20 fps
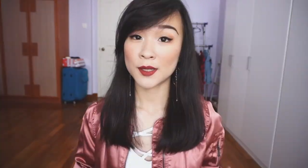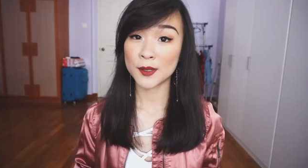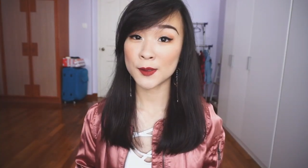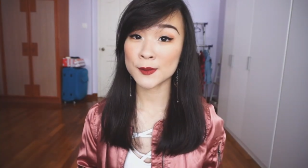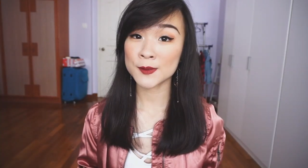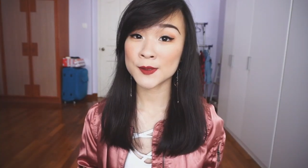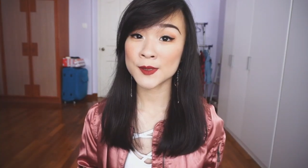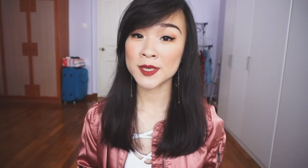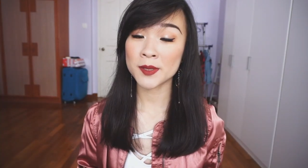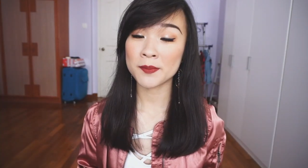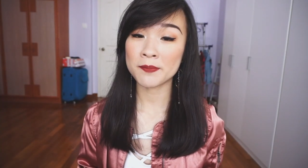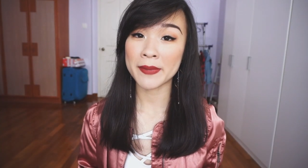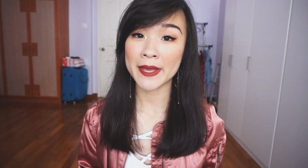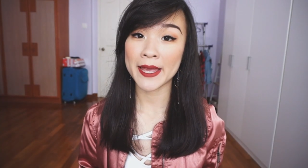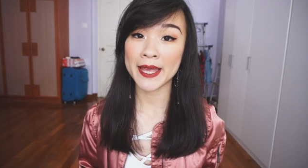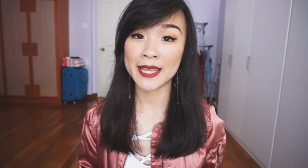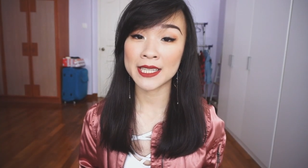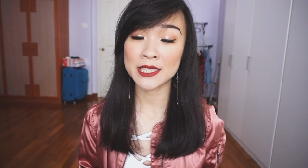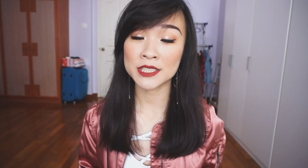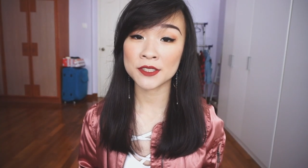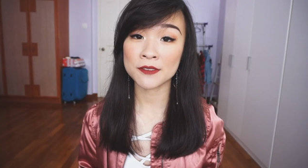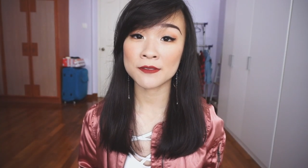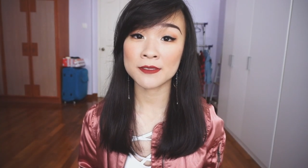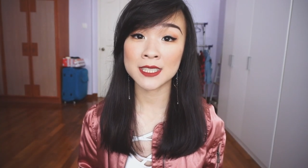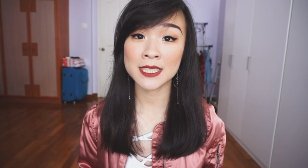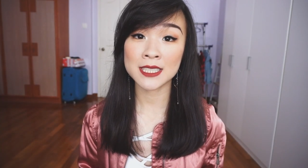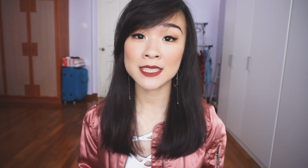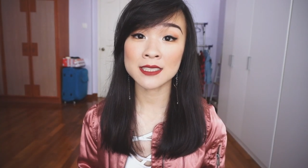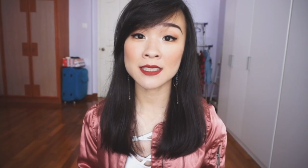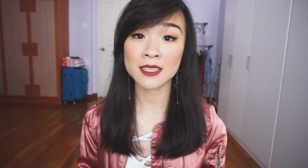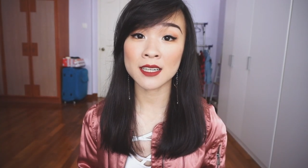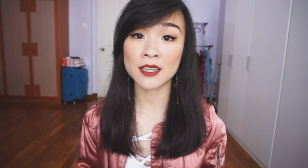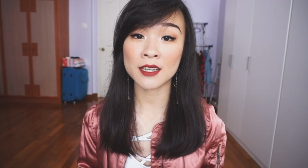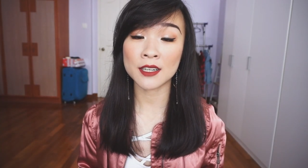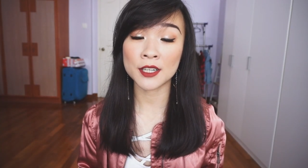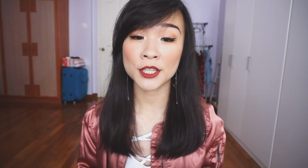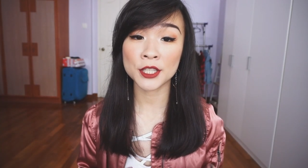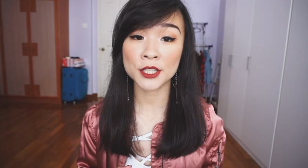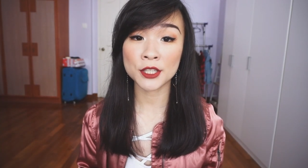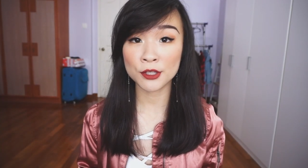Also, the pans of these
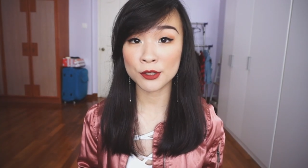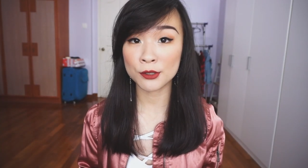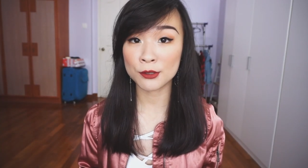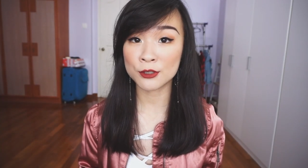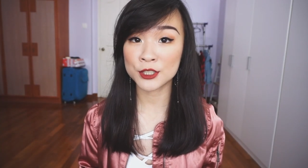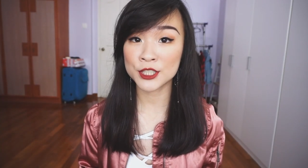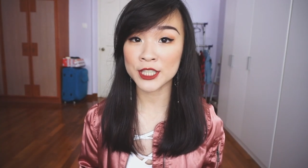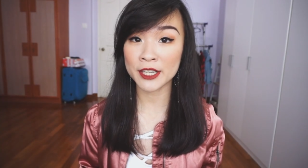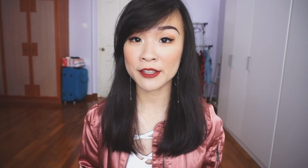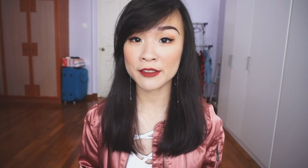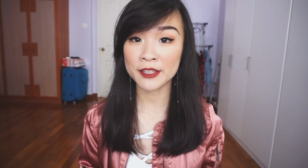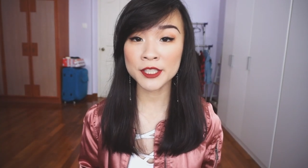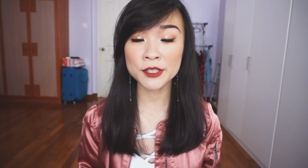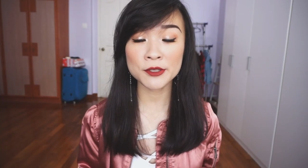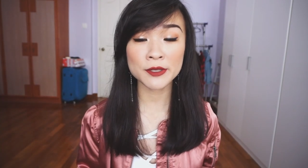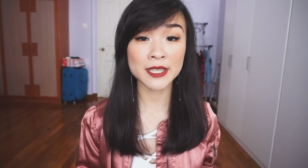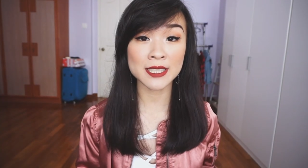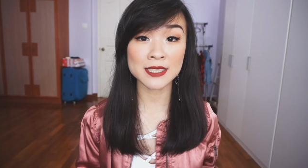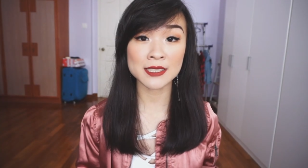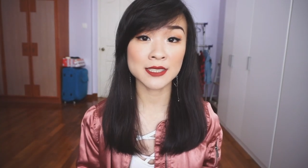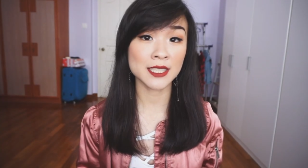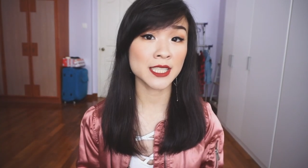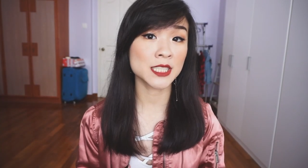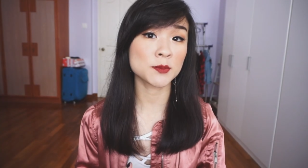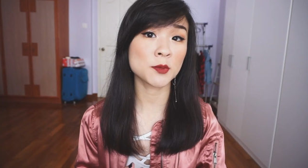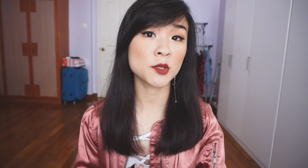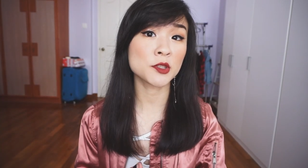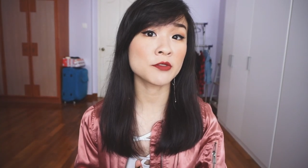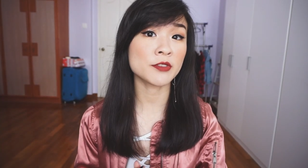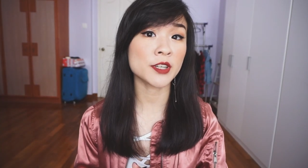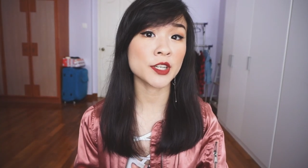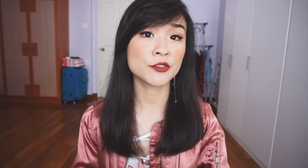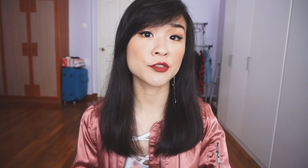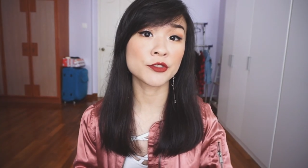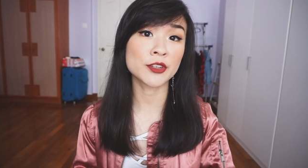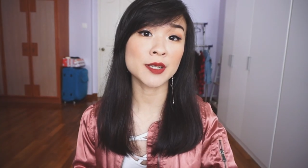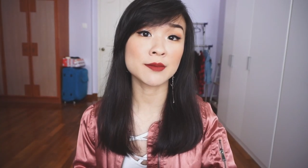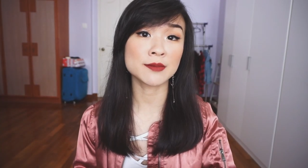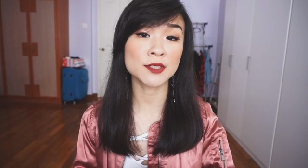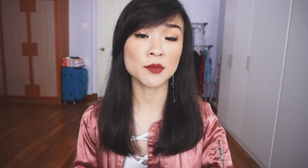are huge. I think you get
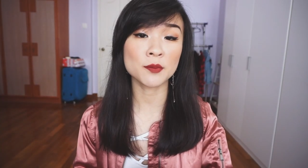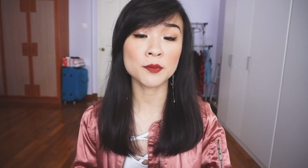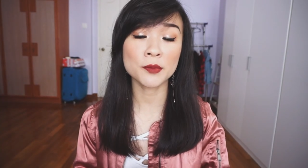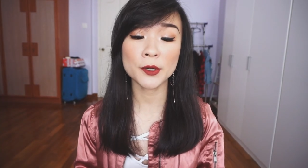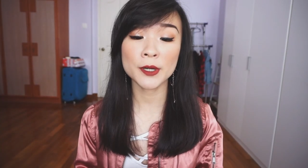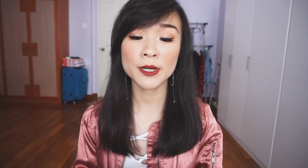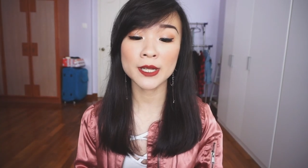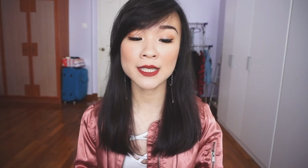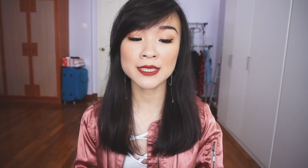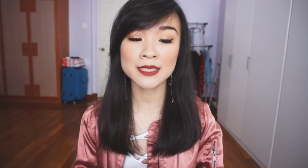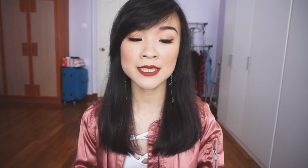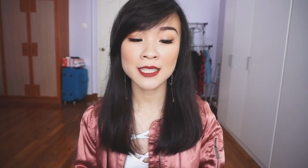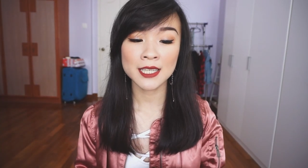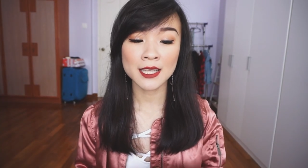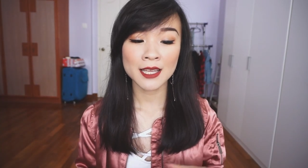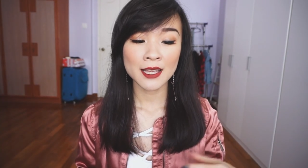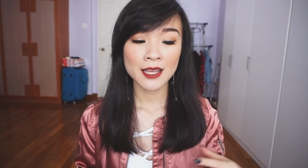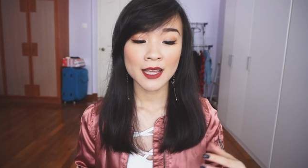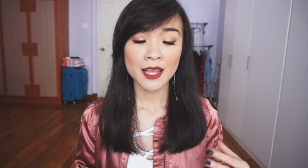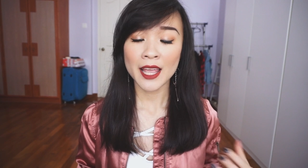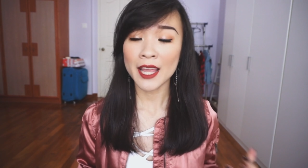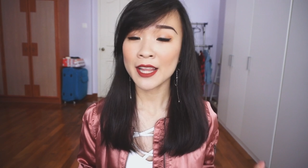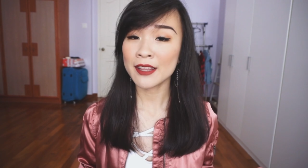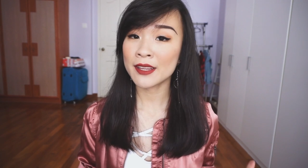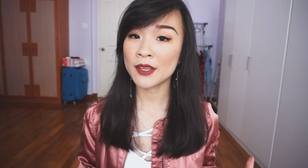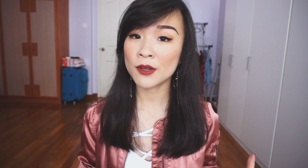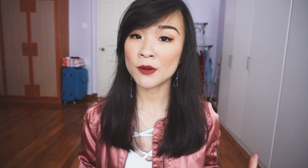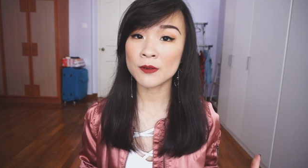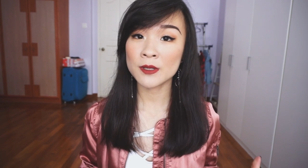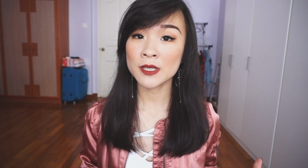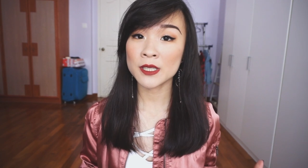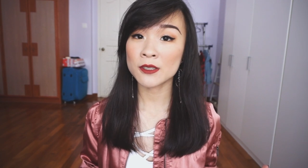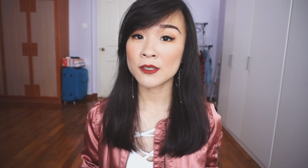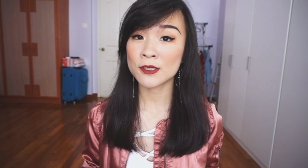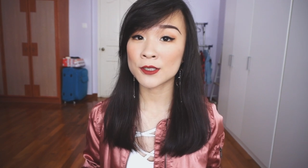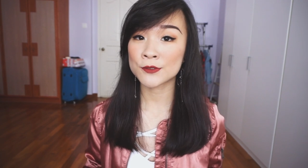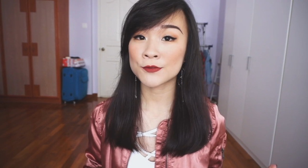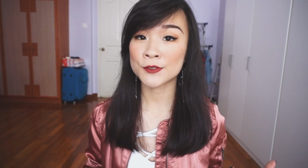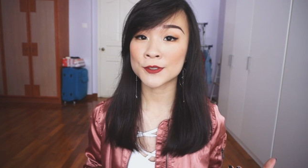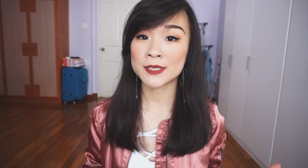6.5 grams of product, and they only
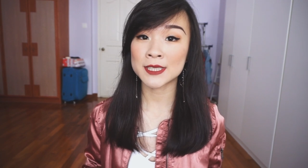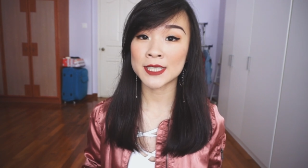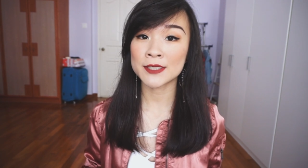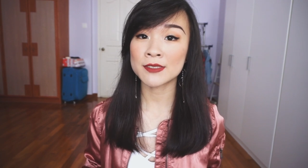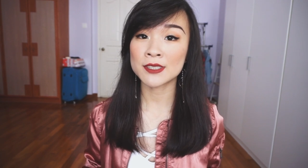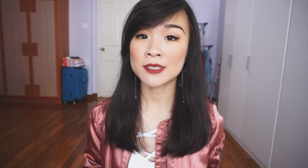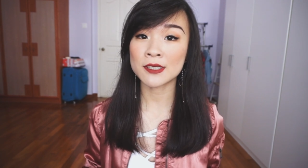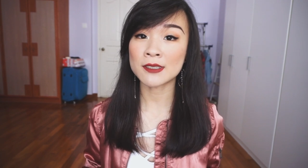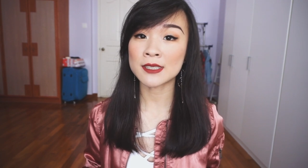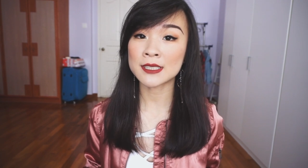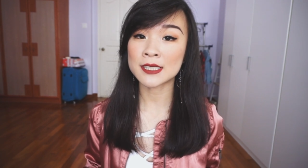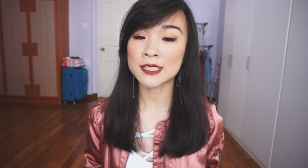cost for $7